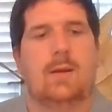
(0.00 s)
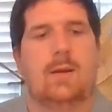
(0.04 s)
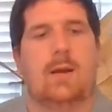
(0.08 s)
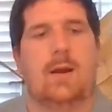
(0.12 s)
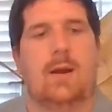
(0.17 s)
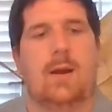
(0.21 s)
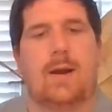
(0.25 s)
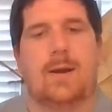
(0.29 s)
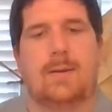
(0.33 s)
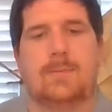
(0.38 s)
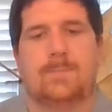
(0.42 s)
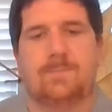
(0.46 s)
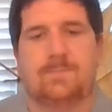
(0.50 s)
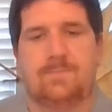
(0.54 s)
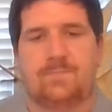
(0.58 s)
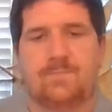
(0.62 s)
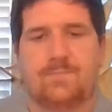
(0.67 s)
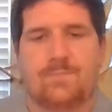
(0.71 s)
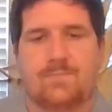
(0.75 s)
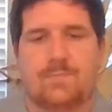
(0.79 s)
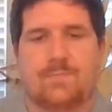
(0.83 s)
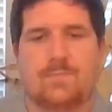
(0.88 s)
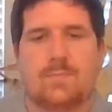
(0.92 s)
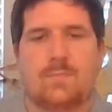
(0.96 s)
All right?
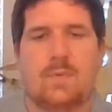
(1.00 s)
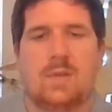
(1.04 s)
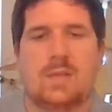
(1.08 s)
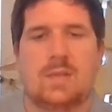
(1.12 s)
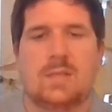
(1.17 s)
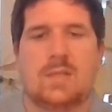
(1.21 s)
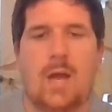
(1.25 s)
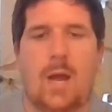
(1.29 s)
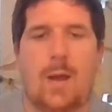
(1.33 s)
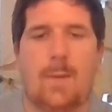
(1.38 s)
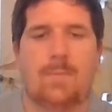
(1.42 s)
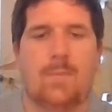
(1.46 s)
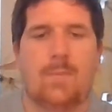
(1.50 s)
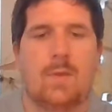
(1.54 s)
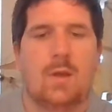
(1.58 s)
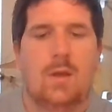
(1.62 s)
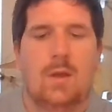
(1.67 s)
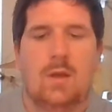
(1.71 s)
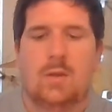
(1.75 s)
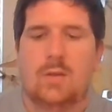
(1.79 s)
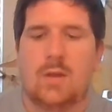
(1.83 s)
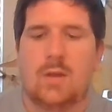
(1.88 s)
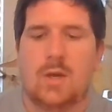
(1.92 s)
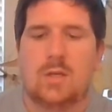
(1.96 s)
So,
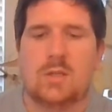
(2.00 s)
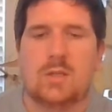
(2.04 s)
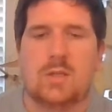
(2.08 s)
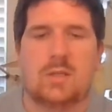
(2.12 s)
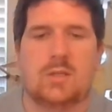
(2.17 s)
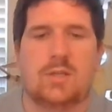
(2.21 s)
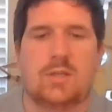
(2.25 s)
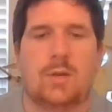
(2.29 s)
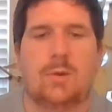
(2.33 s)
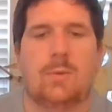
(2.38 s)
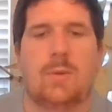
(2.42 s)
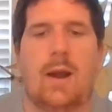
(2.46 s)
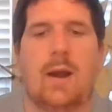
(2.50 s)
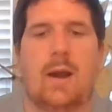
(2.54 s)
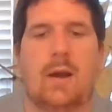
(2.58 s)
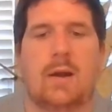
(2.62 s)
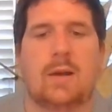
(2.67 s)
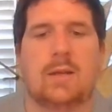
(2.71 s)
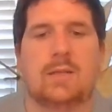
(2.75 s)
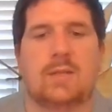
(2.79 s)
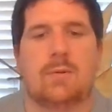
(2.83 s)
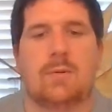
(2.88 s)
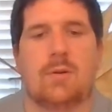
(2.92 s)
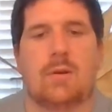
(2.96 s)
those are the two
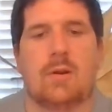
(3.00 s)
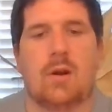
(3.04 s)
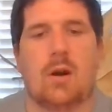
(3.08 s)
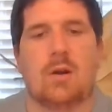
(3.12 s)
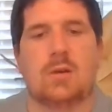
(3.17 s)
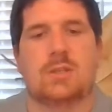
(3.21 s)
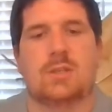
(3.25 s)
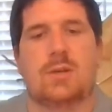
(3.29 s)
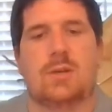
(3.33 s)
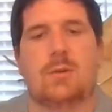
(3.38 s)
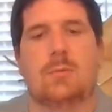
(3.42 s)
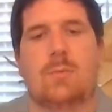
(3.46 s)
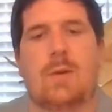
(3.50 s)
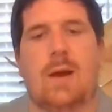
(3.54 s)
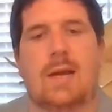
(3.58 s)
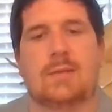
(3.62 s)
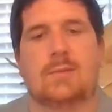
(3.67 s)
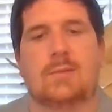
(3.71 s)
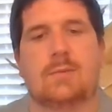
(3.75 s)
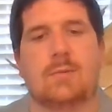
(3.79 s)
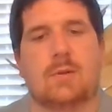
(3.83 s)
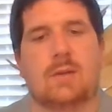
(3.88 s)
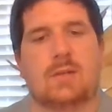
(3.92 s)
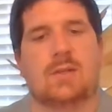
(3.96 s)
areas in regards to
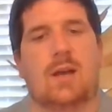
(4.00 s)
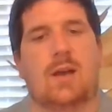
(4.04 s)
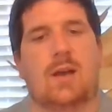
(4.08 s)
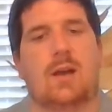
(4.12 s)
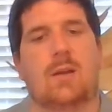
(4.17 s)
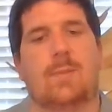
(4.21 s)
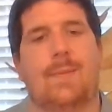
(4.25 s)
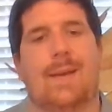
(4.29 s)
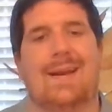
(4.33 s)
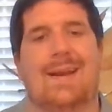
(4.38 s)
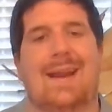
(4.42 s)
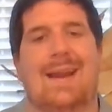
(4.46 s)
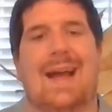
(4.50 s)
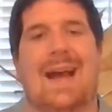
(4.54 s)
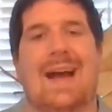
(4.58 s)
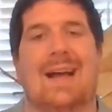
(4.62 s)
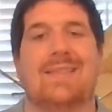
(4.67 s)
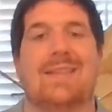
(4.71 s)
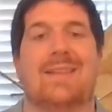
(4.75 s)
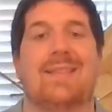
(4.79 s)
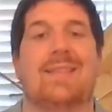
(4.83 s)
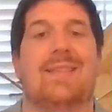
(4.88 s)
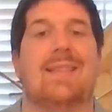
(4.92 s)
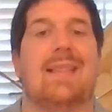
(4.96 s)
rights we're going to talk about. Now,
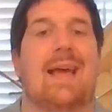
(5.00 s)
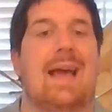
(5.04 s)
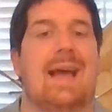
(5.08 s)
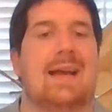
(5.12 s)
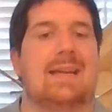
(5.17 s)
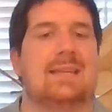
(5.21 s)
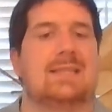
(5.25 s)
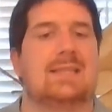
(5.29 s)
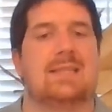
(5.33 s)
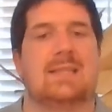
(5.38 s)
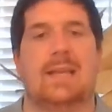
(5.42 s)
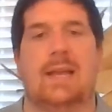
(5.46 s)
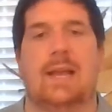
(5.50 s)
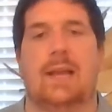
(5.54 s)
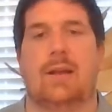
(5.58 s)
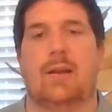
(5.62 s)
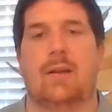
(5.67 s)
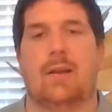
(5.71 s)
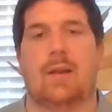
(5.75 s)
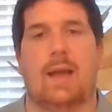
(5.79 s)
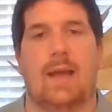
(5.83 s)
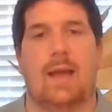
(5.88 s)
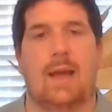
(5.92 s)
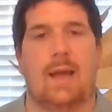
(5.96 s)
the last thing,
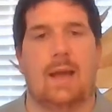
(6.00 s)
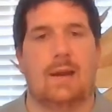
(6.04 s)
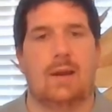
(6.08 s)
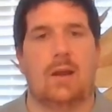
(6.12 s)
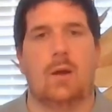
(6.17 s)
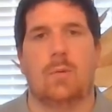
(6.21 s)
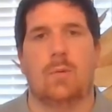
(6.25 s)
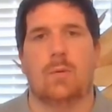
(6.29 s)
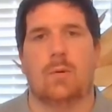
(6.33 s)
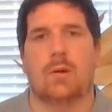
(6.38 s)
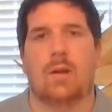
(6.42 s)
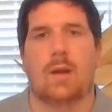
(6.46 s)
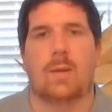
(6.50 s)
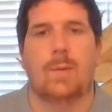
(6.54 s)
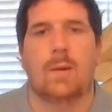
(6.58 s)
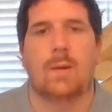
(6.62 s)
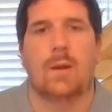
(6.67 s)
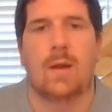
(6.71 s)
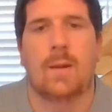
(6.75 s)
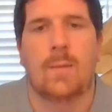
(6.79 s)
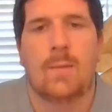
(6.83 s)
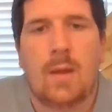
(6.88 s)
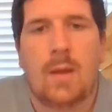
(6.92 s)
okay, I know we're coming up